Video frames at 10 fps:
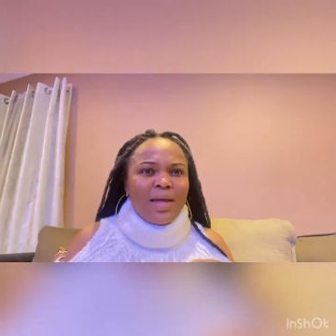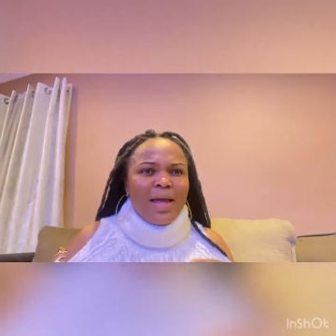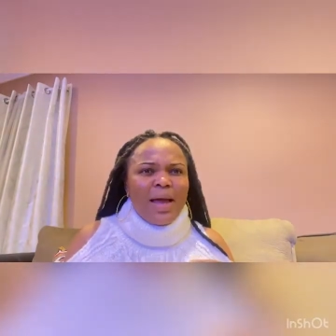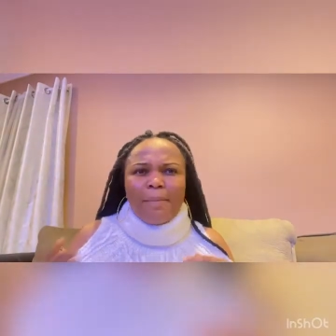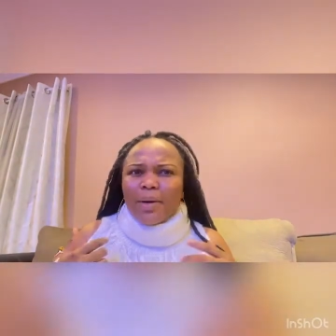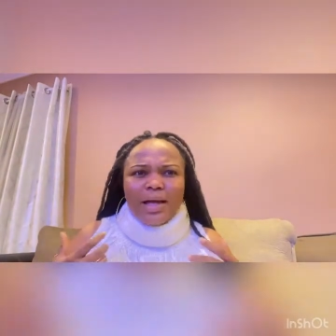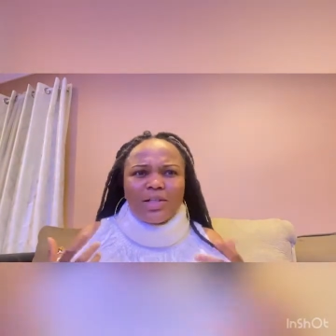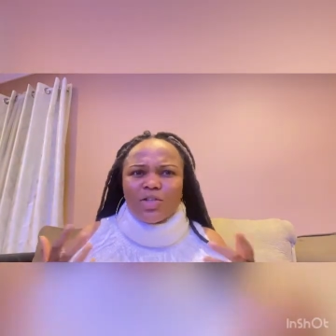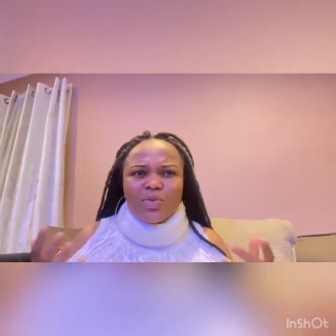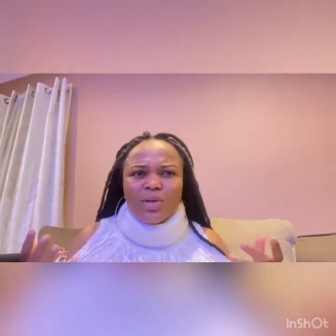But I
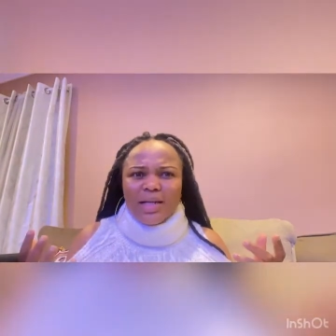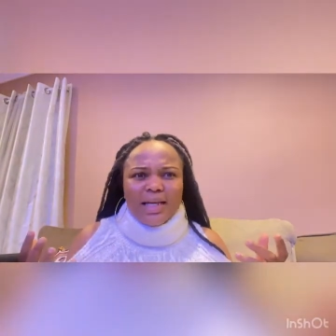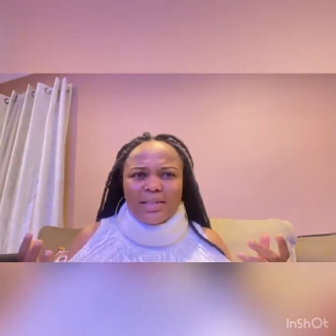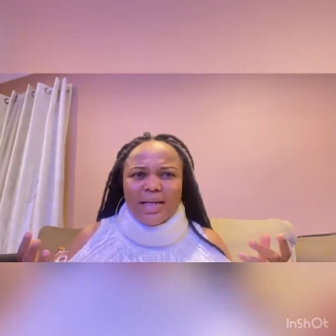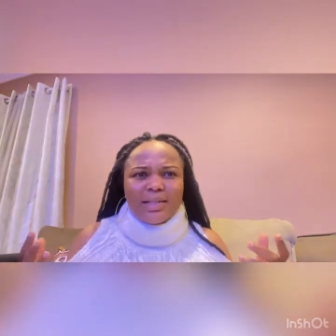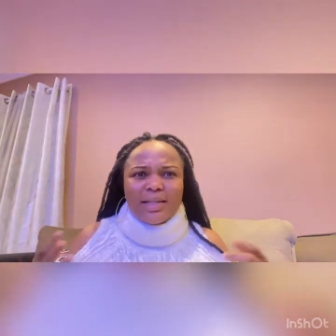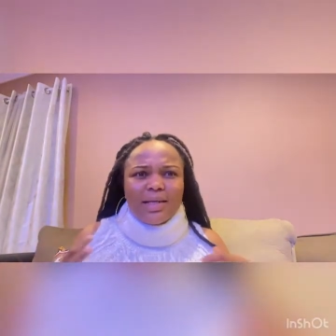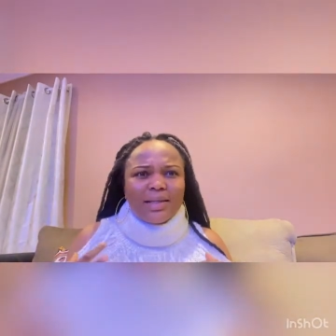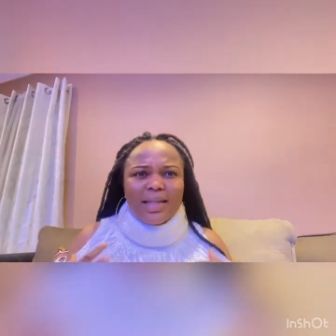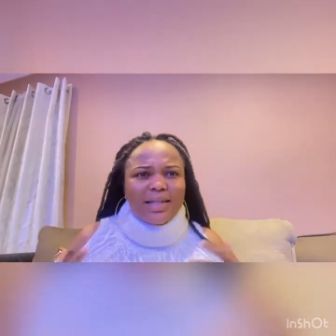just realized that
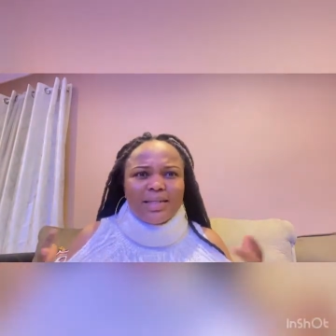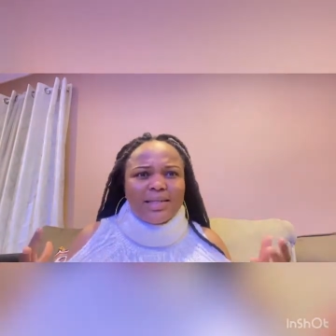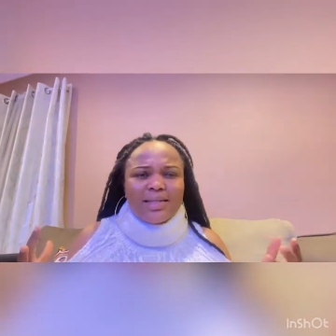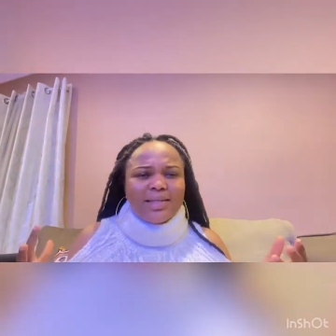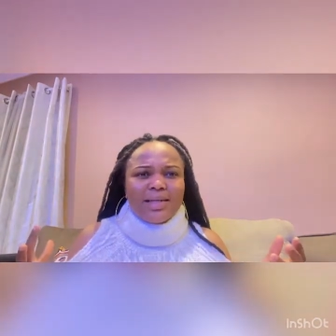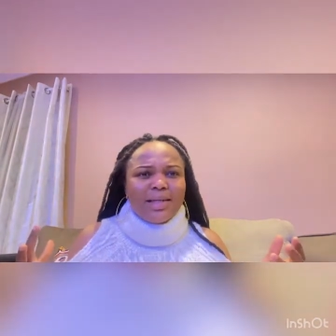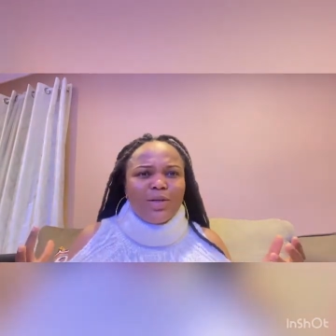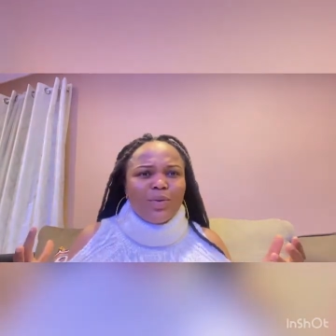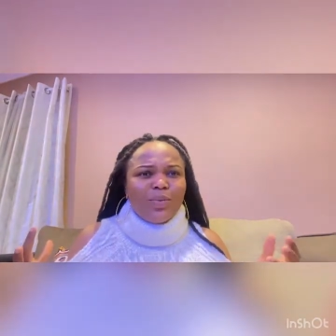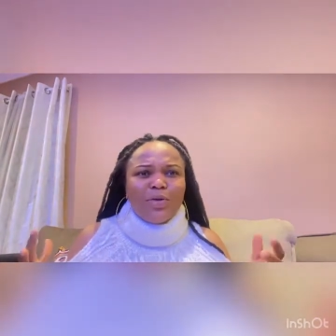is, you
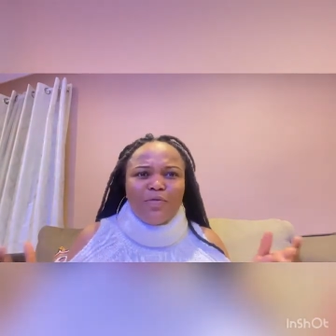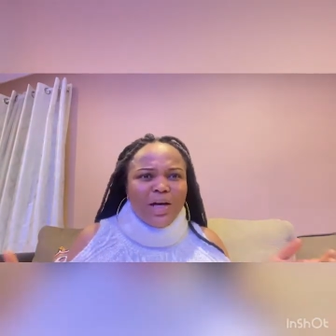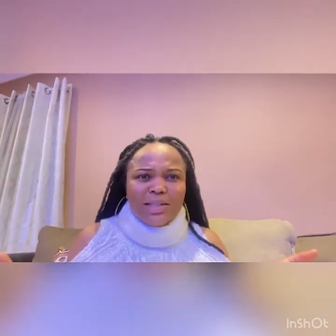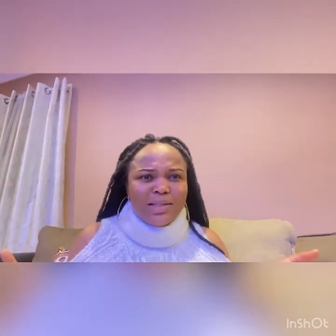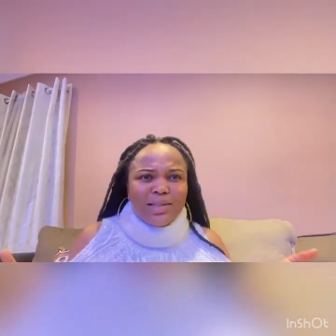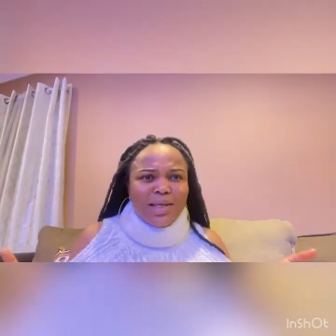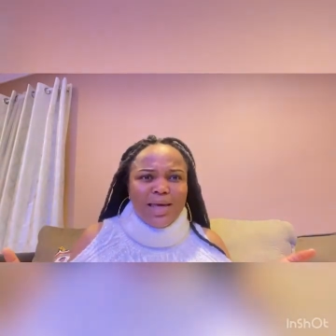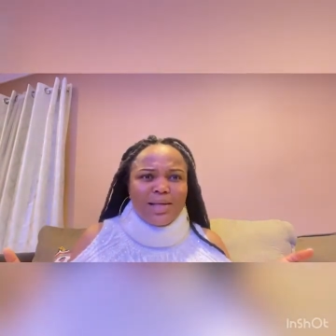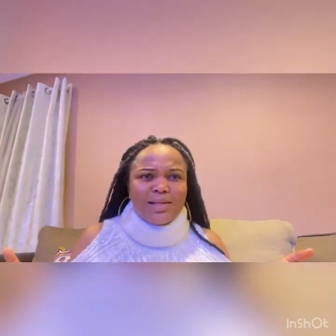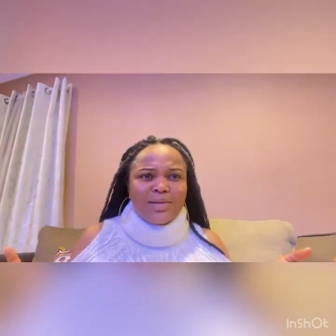know, reverse is the
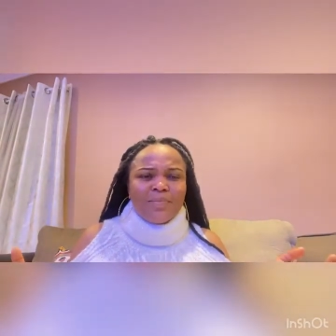case.